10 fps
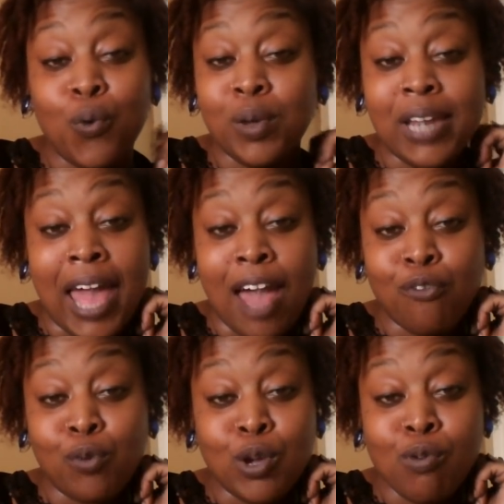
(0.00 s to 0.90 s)
We
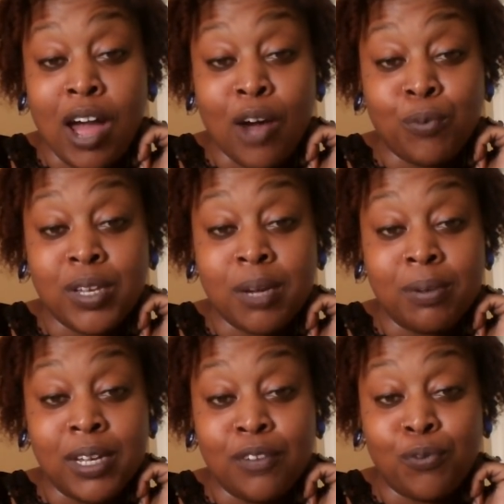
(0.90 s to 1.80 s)
laugh, we cry, we
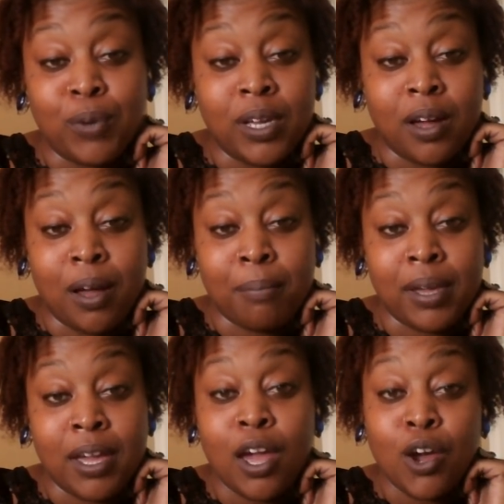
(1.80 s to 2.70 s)
uplift, we
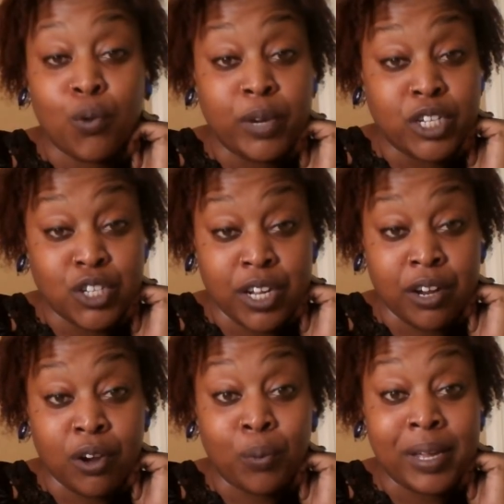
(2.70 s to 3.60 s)
comment, we
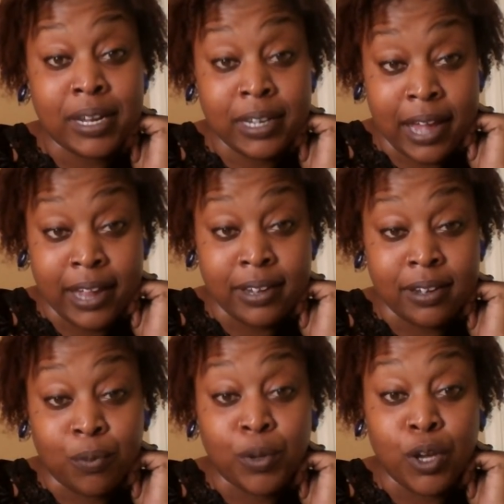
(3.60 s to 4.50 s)
share, we enlighten,
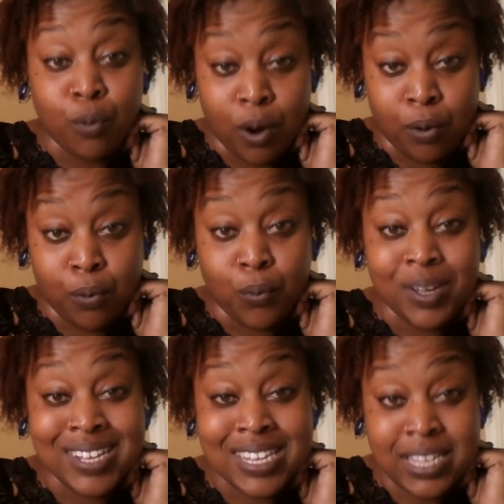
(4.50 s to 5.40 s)
we grow,
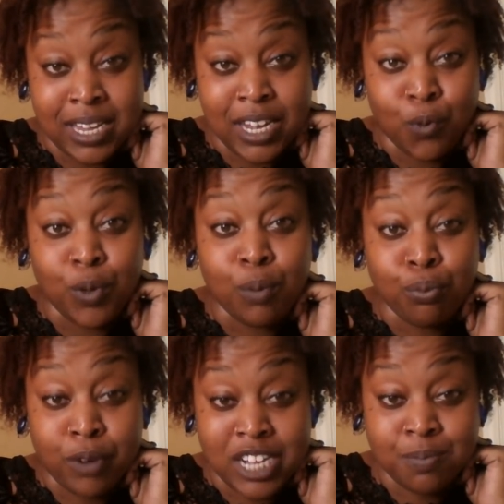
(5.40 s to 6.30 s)
we ascend, we
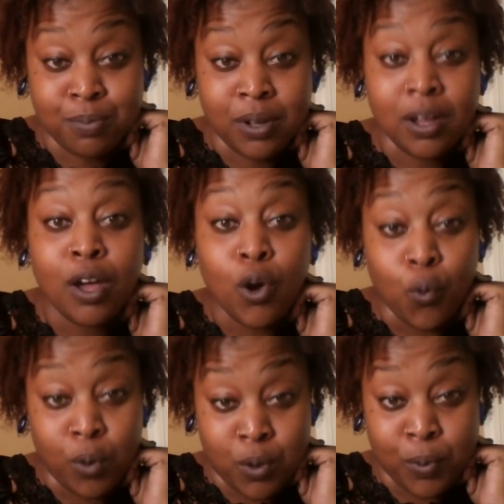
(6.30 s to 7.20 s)
prosper,
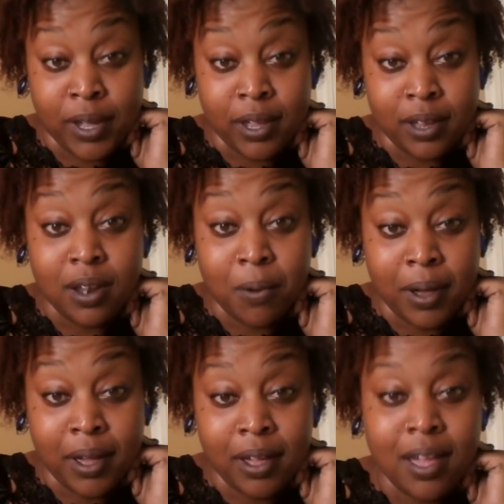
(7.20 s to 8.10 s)
we win.
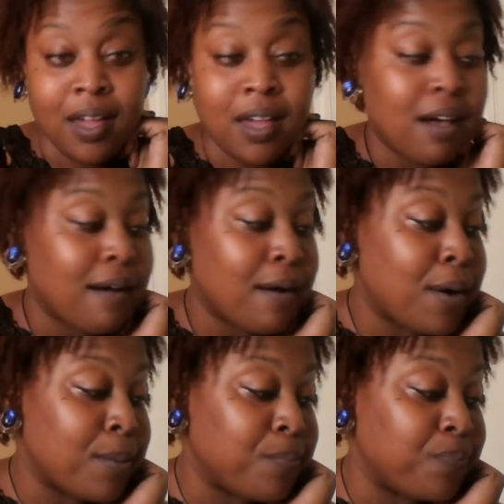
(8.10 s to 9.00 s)
Okay?
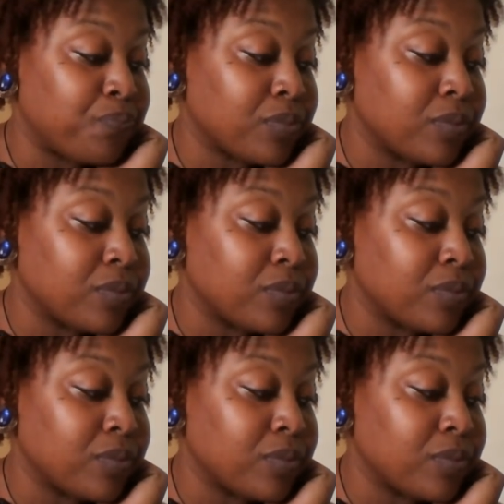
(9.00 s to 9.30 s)
Um,